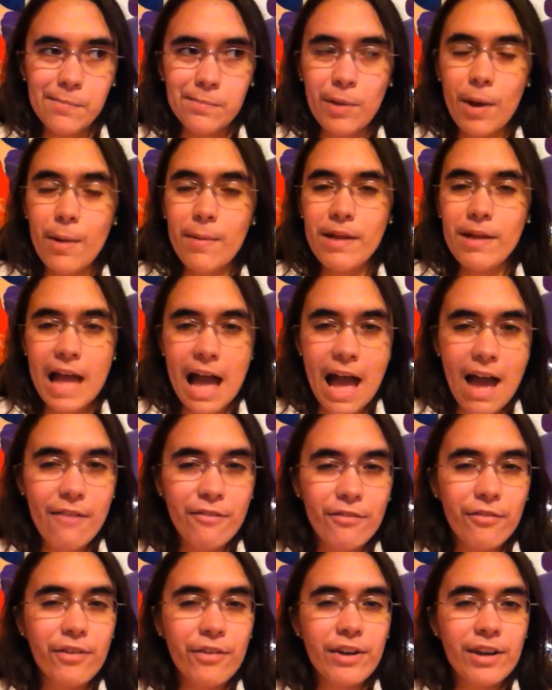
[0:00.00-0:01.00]
probably
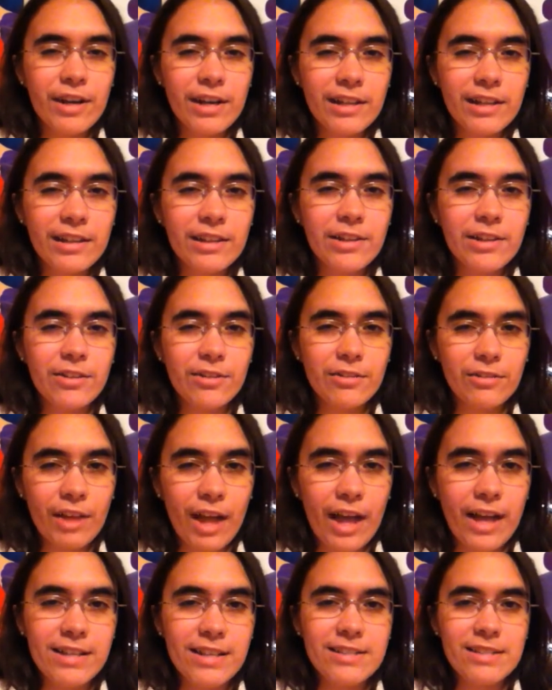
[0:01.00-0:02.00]
have very little
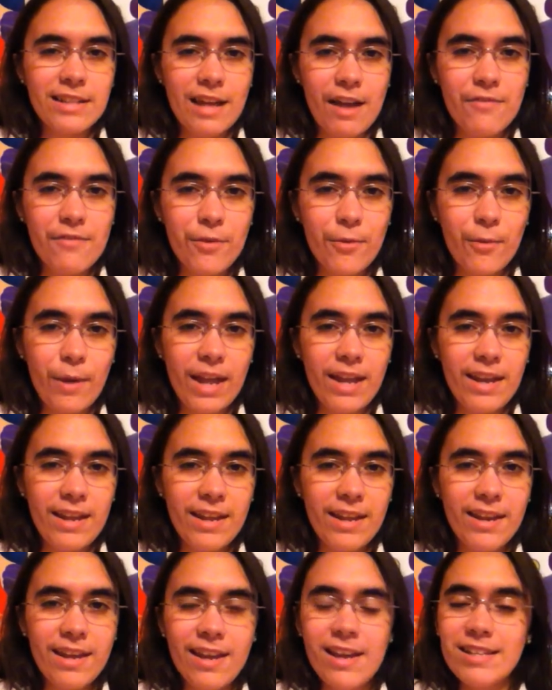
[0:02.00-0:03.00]
lines to have to wait
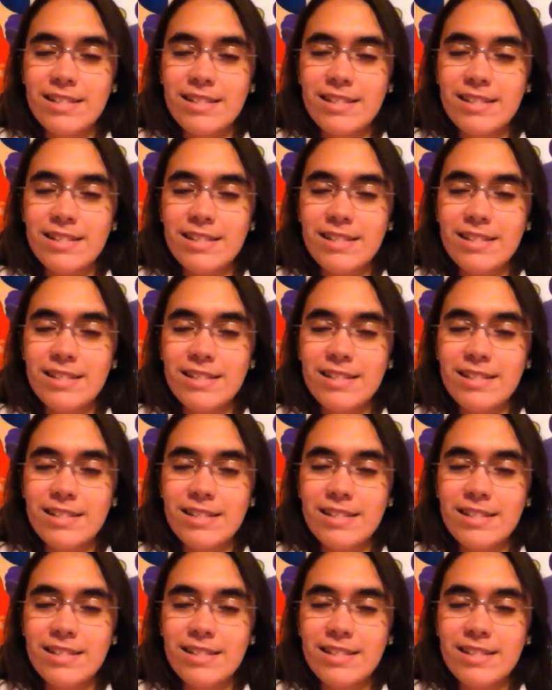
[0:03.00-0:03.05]
in.